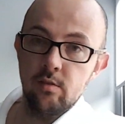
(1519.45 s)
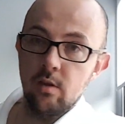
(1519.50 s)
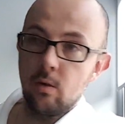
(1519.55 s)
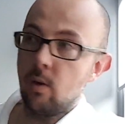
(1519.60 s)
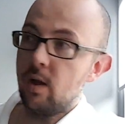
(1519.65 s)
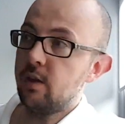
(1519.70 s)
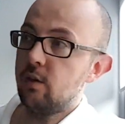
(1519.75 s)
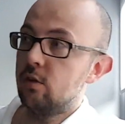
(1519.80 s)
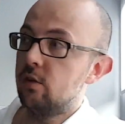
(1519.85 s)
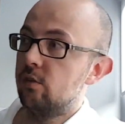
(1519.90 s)

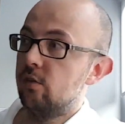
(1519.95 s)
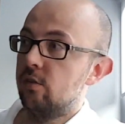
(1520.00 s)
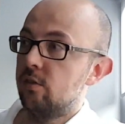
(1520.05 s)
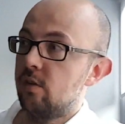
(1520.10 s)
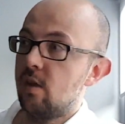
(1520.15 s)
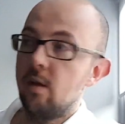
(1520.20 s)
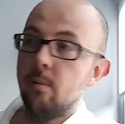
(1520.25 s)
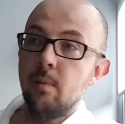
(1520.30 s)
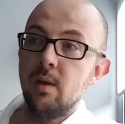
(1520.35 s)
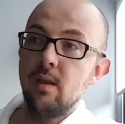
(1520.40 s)
So I could just
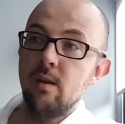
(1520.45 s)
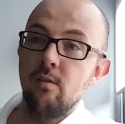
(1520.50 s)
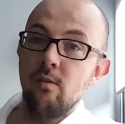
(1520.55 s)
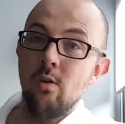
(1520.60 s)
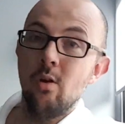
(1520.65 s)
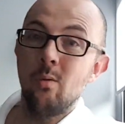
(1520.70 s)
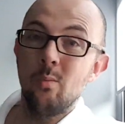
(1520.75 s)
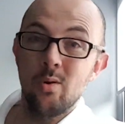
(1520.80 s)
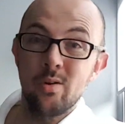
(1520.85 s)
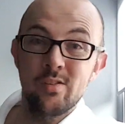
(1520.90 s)
come here and
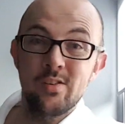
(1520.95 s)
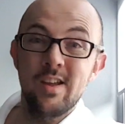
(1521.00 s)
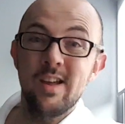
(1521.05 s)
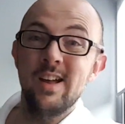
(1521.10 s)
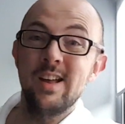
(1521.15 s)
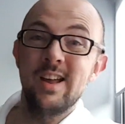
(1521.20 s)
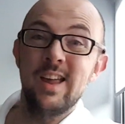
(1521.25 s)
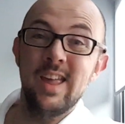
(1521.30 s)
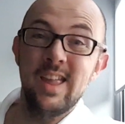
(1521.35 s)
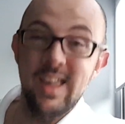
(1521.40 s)
not watch
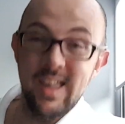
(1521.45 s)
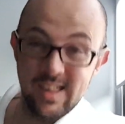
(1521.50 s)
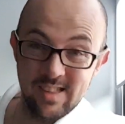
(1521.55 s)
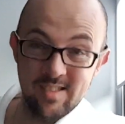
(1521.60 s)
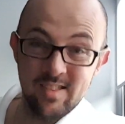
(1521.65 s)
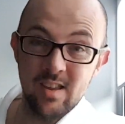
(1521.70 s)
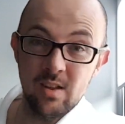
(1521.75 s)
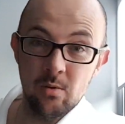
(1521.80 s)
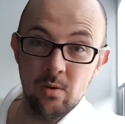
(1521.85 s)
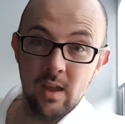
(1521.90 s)
a
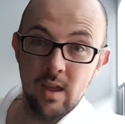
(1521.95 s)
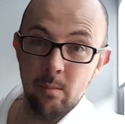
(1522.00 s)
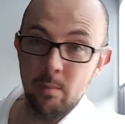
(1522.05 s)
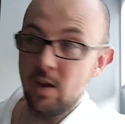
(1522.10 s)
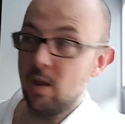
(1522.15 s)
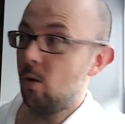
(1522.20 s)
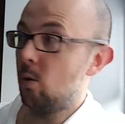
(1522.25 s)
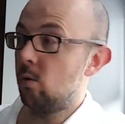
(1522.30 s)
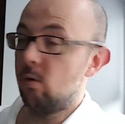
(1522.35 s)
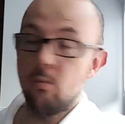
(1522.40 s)
single game
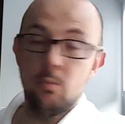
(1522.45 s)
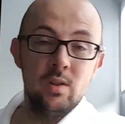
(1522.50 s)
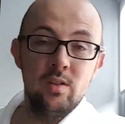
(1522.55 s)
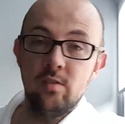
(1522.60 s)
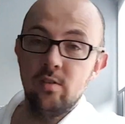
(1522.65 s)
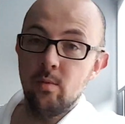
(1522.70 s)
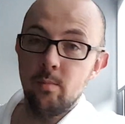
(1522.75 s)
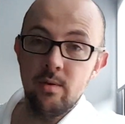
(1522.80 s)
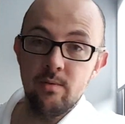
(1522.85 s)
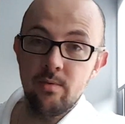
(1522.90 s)
of Dota and we'd
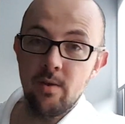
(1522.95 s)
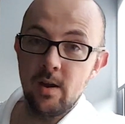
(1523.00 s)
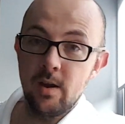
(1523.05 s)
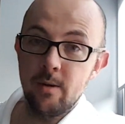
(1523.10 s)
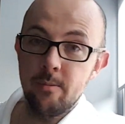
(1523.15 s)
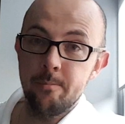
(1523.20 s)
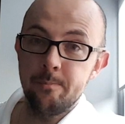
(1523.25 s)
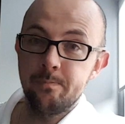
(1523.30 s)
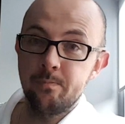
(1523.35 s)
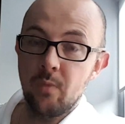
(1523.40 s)
still be
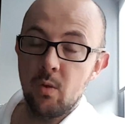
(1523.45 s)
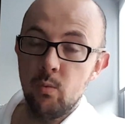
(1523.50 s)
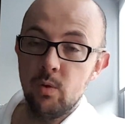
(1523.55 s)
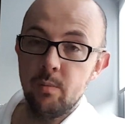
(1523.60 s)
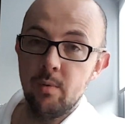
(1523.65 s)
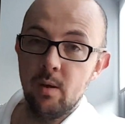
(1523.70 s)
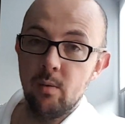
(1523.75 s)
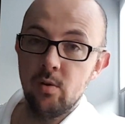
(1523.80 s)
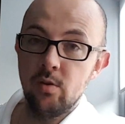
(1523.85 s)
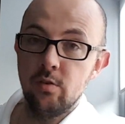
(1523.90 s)
fine.
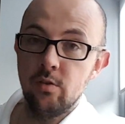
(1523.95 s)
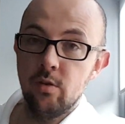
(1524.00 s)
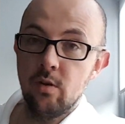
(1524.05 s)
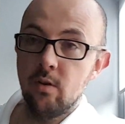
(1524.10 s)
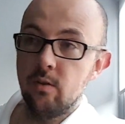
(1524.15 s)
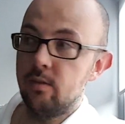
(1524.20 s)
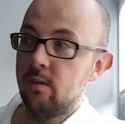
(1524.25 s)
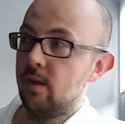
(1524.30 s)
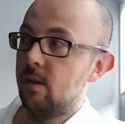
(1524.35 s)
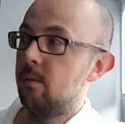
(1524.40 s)
We'd be able to do
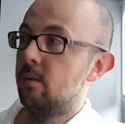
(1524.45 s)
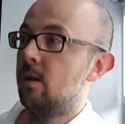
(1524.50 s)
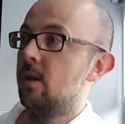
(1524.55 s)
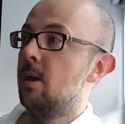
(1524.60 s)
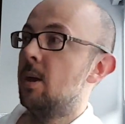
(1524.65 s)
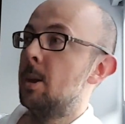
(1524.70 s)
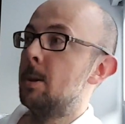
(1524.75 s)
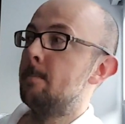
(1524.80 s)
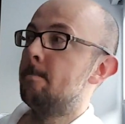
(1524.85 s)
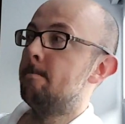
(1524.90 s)
content.
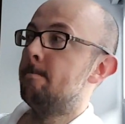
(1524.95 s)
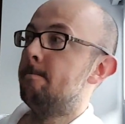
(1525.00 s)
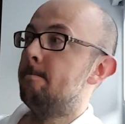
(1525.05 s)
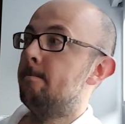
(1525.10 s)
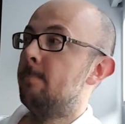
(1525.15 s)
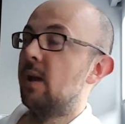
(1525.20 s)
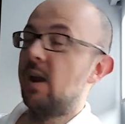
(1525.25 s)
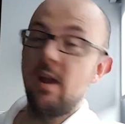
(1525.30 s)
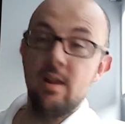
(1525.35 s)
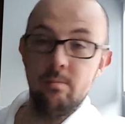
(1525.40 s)

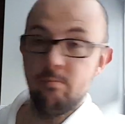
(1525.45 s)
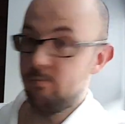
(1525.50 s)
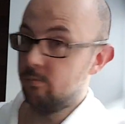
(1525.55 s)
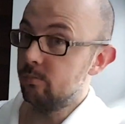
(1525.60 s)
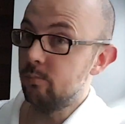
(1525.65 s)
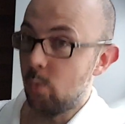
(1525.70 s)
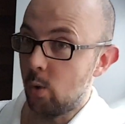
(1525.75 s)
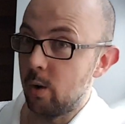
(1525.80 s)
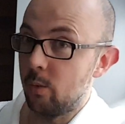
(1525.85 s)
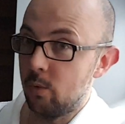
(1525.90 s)
But I
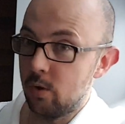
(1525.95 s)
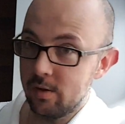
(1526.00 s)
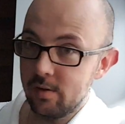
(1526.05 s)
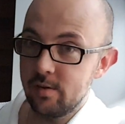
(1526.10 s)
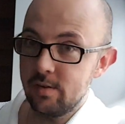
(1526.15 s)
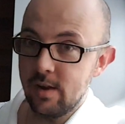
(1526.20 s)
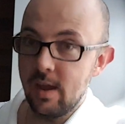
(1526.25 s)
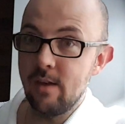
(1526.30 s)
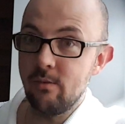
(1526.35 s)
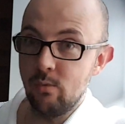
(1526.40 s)
want to
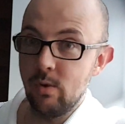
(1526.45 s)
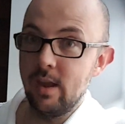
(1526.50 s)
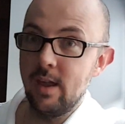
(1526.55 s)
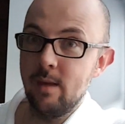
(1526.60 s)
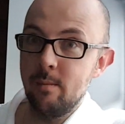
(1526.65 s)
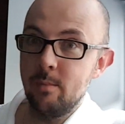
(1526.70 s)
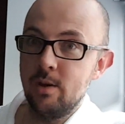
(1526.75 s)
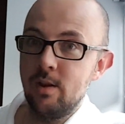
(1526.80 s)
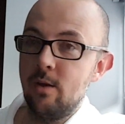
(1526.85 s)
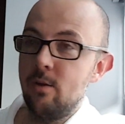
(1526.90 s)
watch every
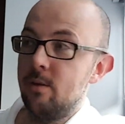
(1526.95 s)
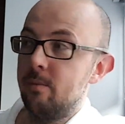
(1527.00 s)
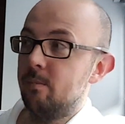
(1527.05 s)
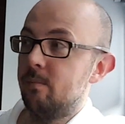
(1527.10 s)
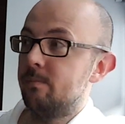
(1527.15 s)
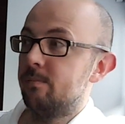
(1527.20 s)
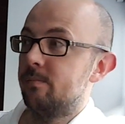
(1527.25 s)
game of Dota.